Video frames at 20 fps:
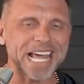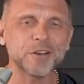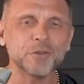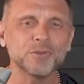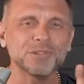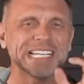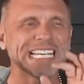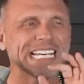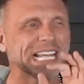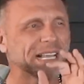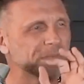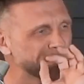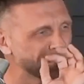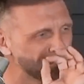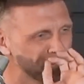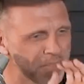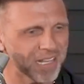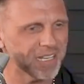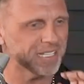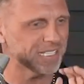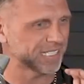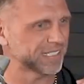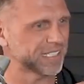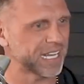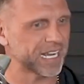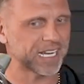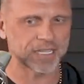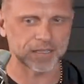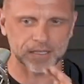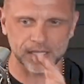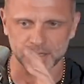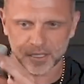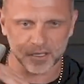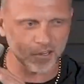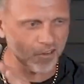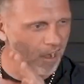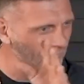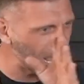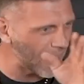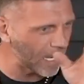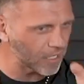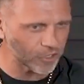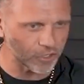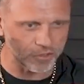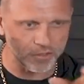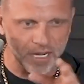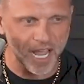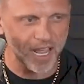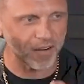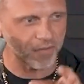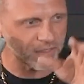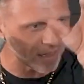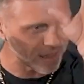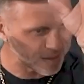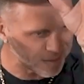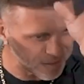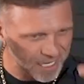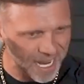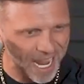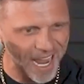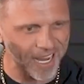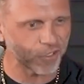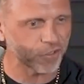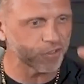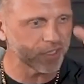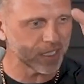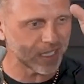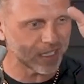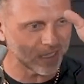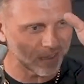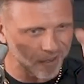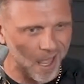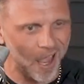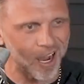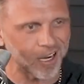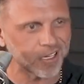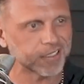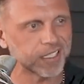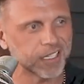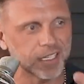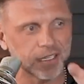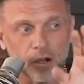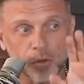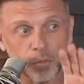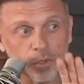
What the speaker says: I don't need a millisecond that their eyes are not dialed in, locked in.